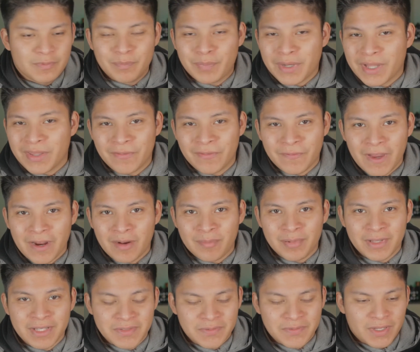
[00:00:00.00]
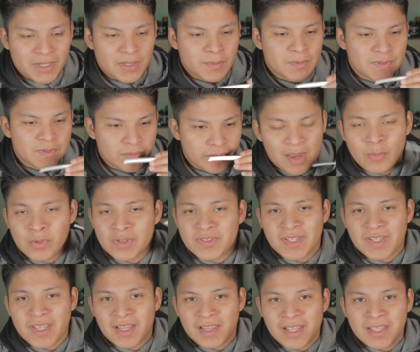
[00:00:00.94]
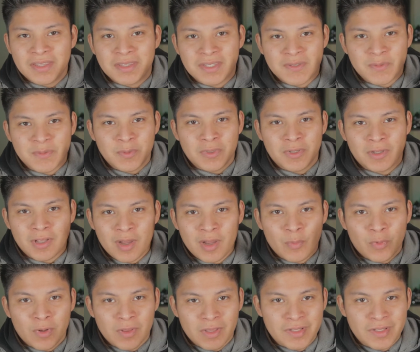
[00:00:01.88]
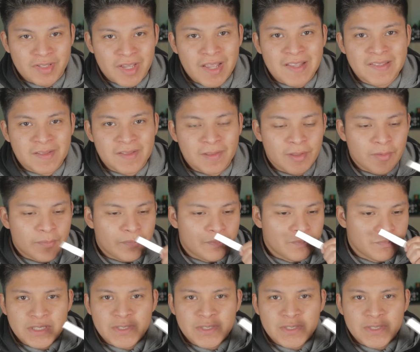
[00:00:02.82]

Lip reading: By the Fireplace vibes. I will say I like this one a lot more than Jazz Club.